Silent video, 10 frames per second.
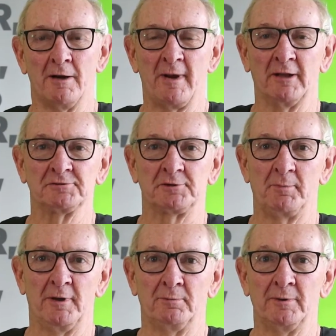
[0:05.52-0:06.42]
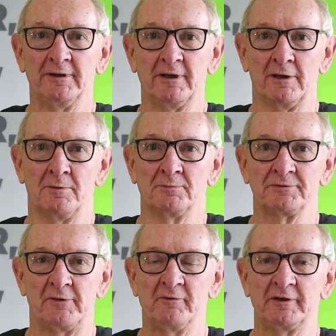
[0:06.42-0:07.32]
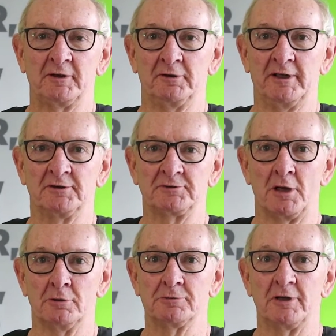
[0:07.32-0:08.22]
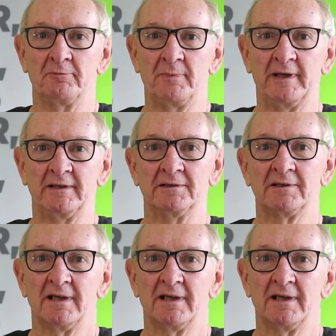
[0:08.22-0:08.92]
I'm Alistair Burberry. I'm 72 years old. I've been